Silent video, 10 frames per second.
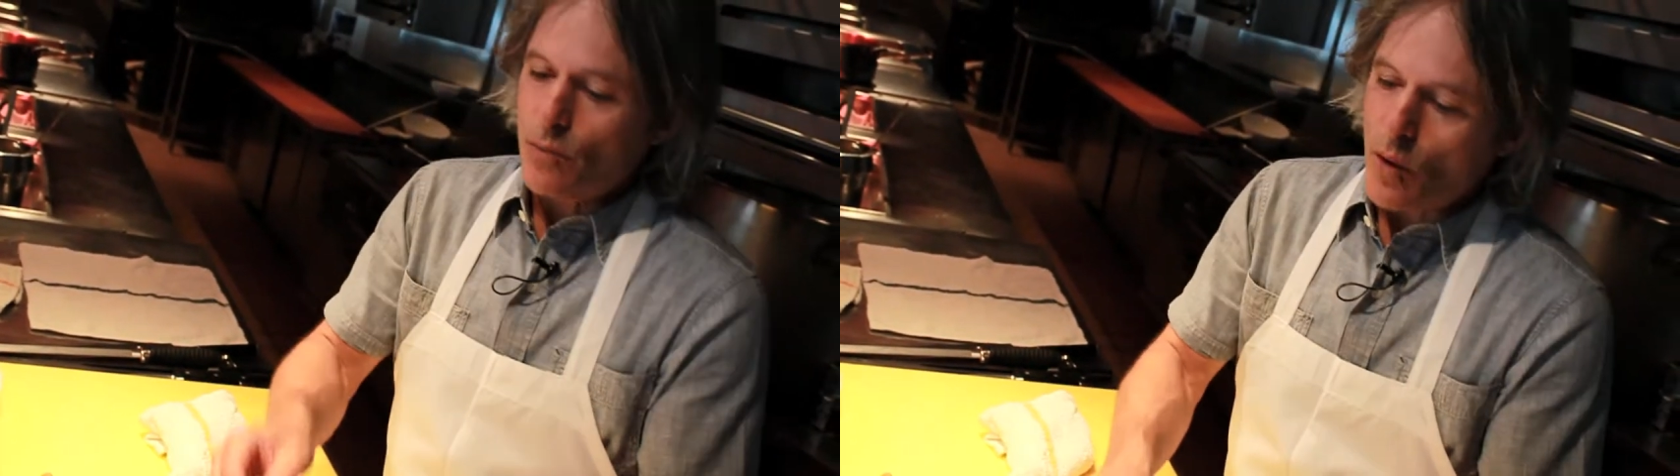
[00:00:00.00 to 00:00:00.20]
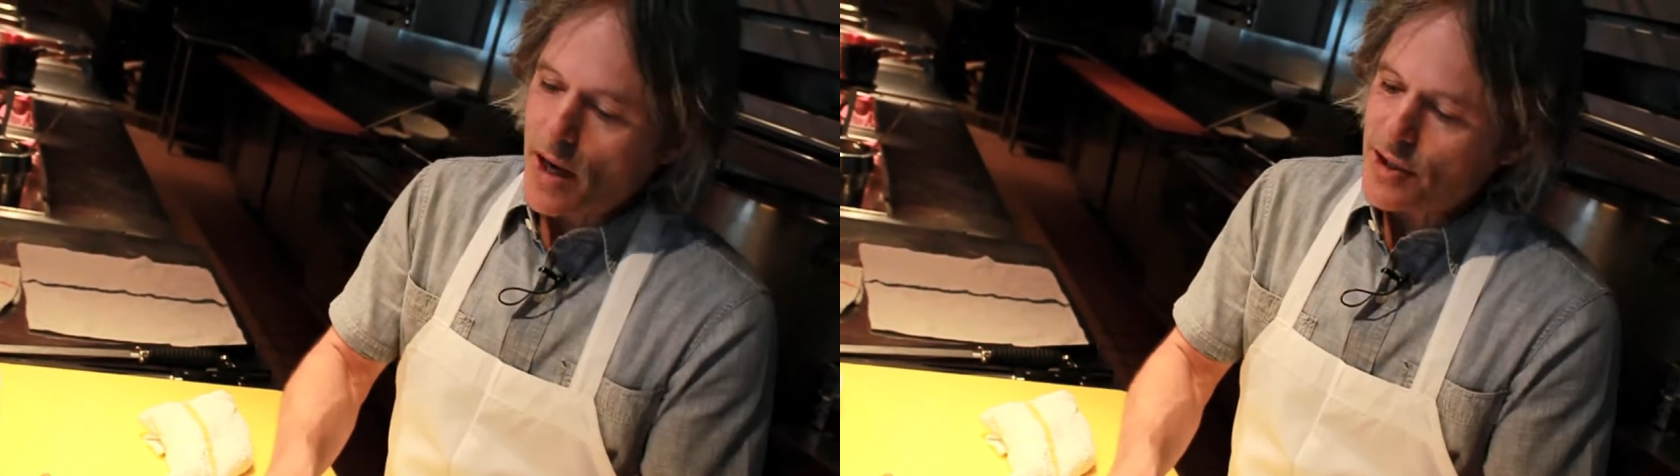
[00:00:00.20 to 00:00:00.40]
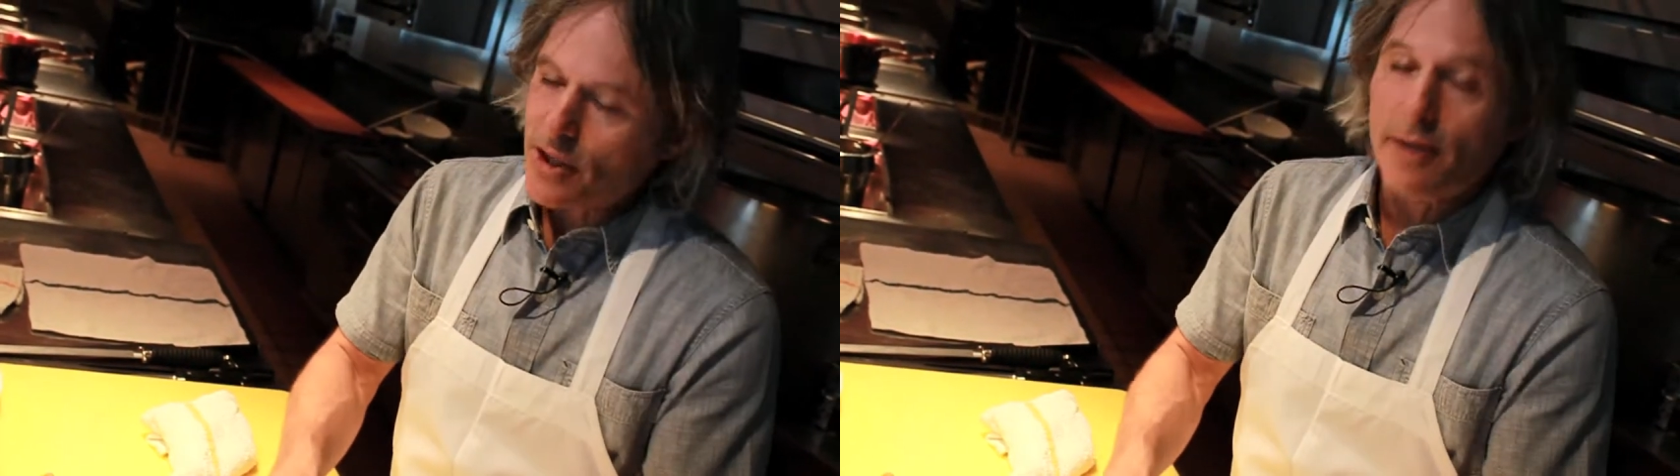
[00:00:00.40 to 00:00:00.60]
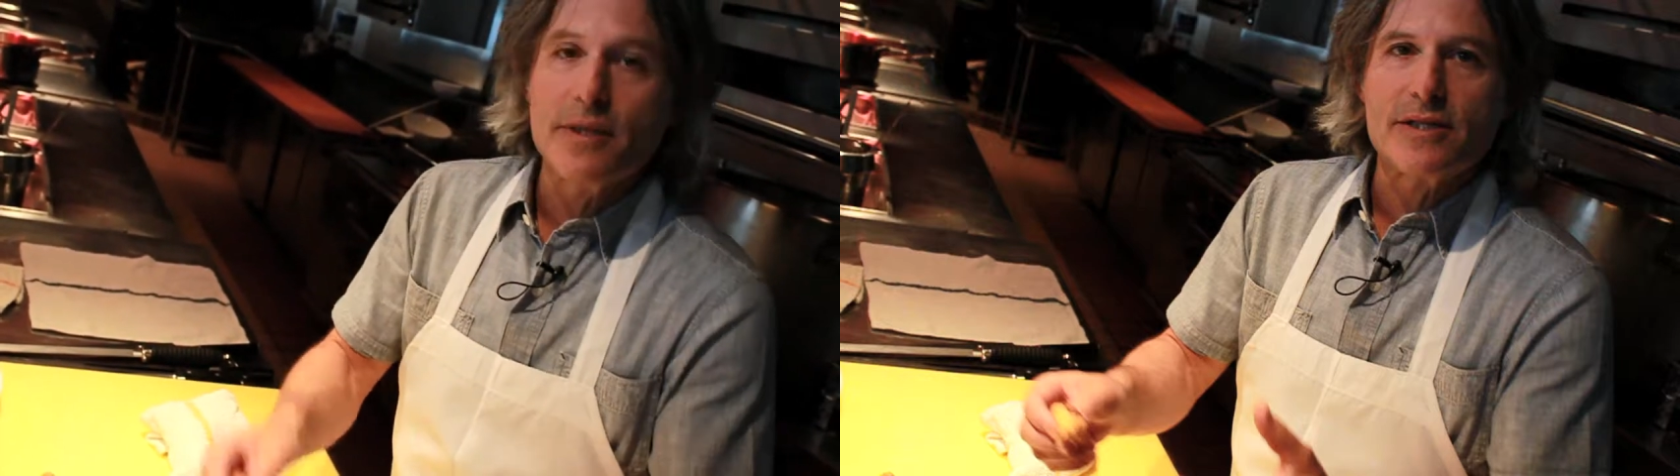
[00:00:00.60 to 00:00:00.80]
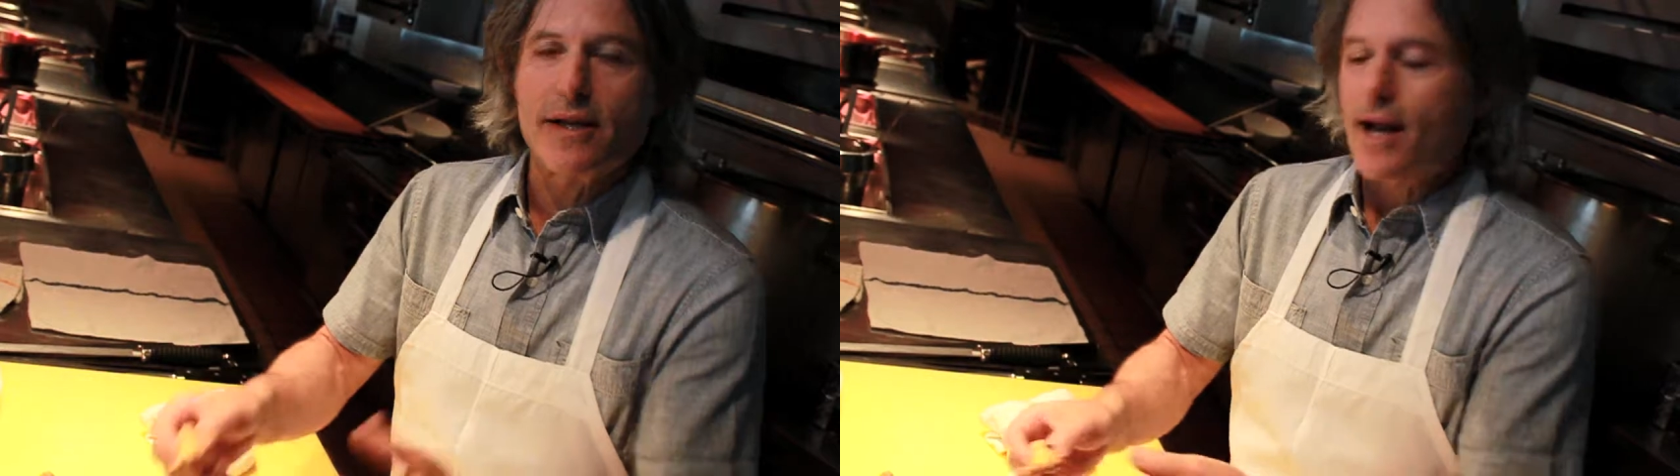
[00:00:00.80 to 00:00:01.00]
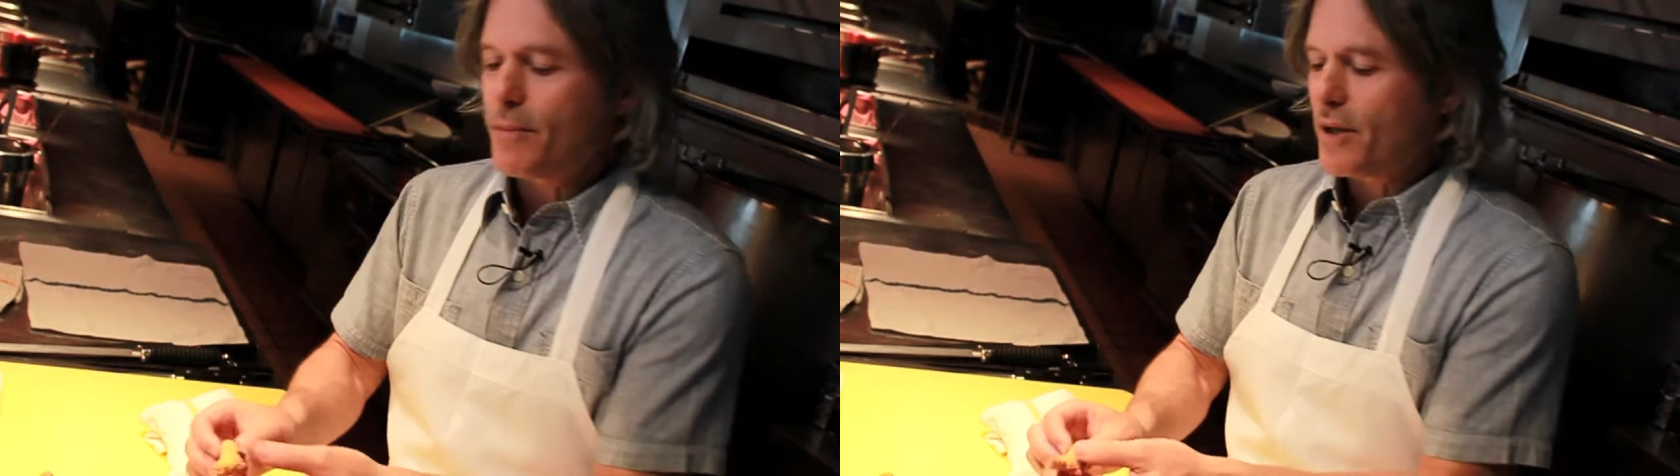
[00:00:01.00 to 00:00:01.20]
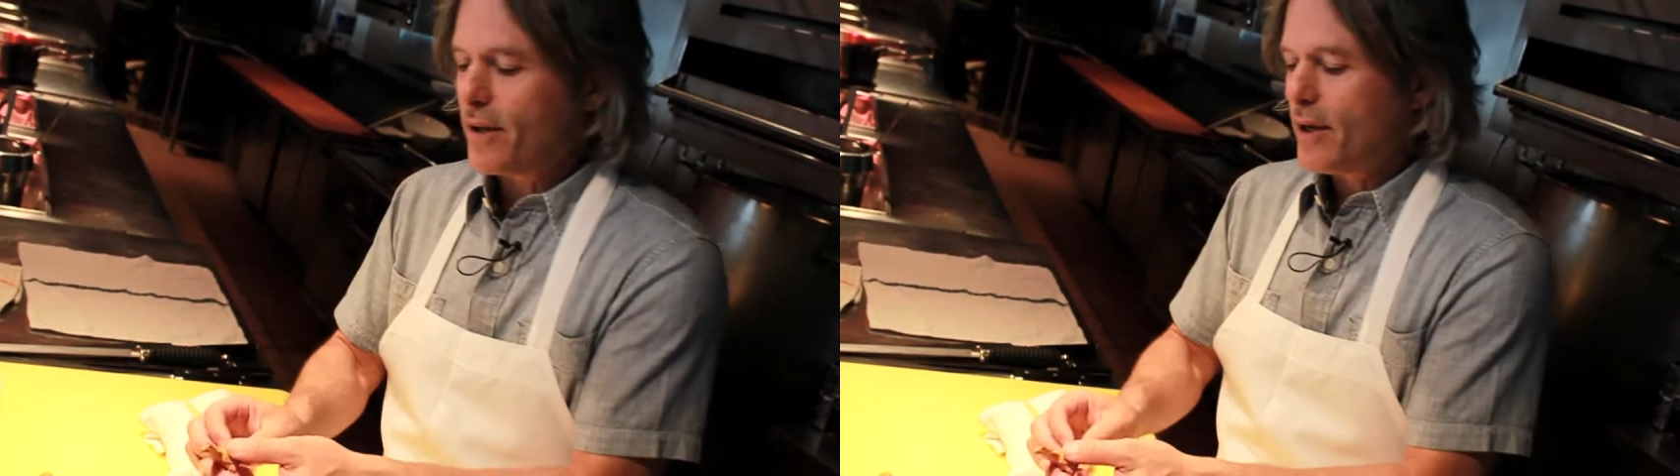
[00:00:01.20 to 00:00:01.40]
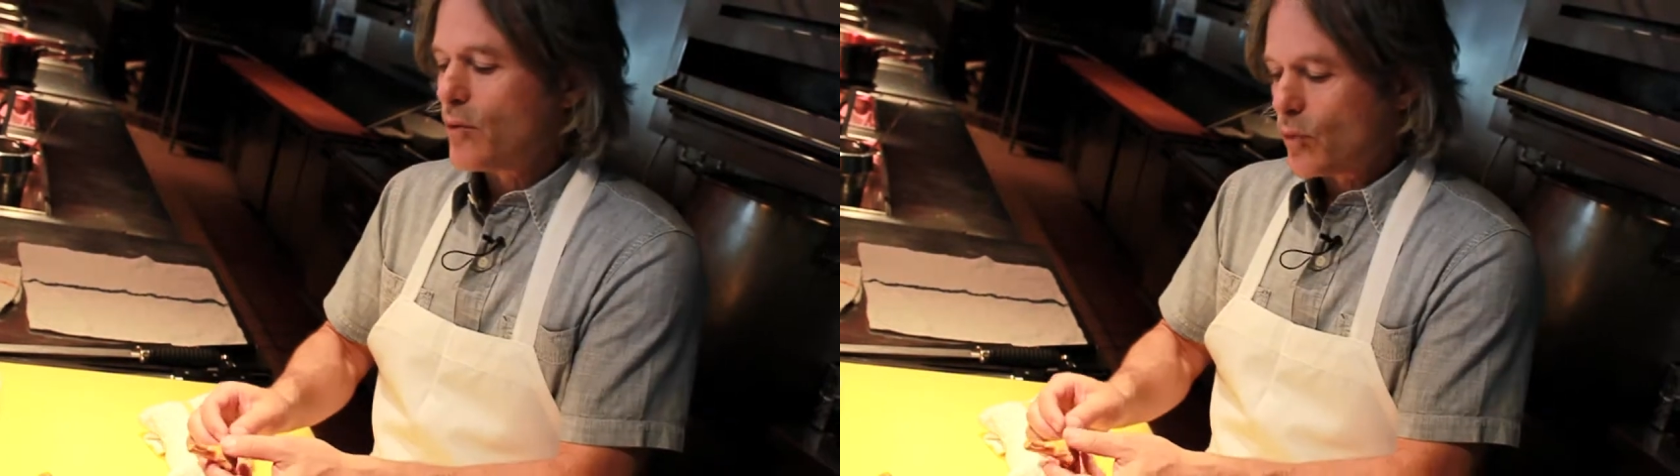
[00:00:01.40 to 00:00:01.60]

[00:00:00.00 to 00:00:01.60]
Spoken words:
Washing them is an enemy,